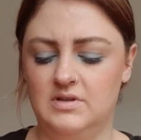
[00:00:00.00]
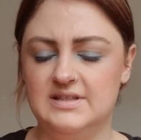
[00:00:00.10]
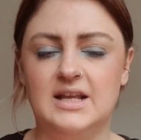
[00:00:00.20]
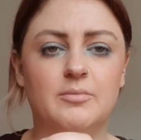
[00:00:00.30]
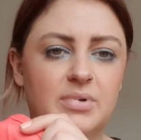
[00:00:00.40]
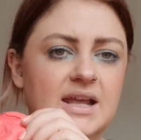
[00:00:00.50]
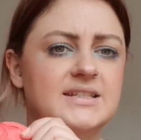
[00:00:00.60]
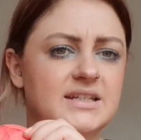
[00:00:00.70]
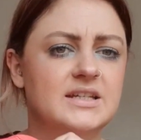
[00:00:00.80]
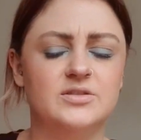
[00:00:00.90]
this like
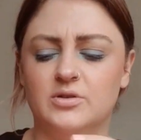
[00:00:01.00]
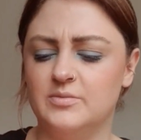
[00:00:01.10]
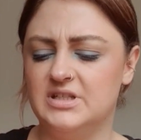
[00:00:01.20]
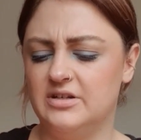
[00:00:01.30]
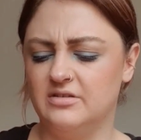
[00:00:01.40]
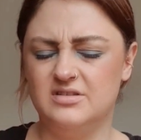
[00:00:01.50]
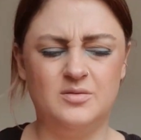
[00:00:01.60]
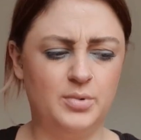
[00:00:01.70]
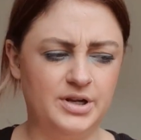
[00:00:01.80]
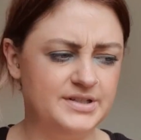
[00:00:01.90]
plasticky sort of material. It's
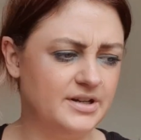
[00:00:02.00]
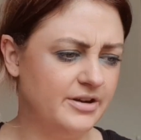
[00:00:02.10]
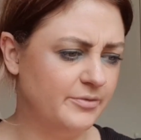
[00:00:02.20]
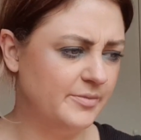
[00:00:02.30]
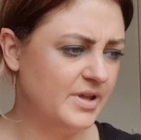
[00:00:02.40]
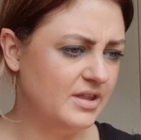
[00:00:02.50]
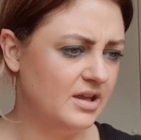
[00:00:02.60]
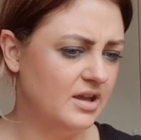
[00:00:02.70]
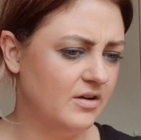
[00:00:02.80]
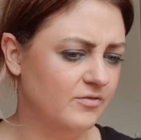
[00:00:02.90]
not polystyrene, what am I
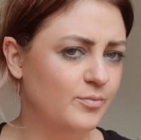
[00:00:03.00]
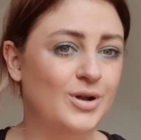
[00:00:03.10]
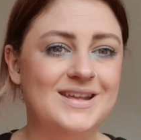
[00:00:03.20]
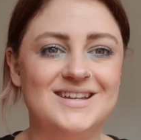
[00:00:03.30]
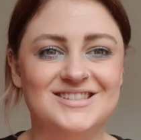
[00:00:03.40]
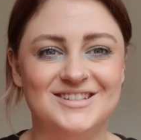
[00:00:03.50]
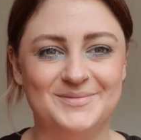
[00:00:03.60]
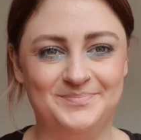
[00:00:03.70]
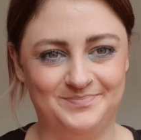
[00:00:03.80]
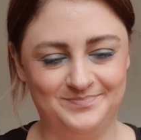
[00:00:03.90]
thinking of? Polyester.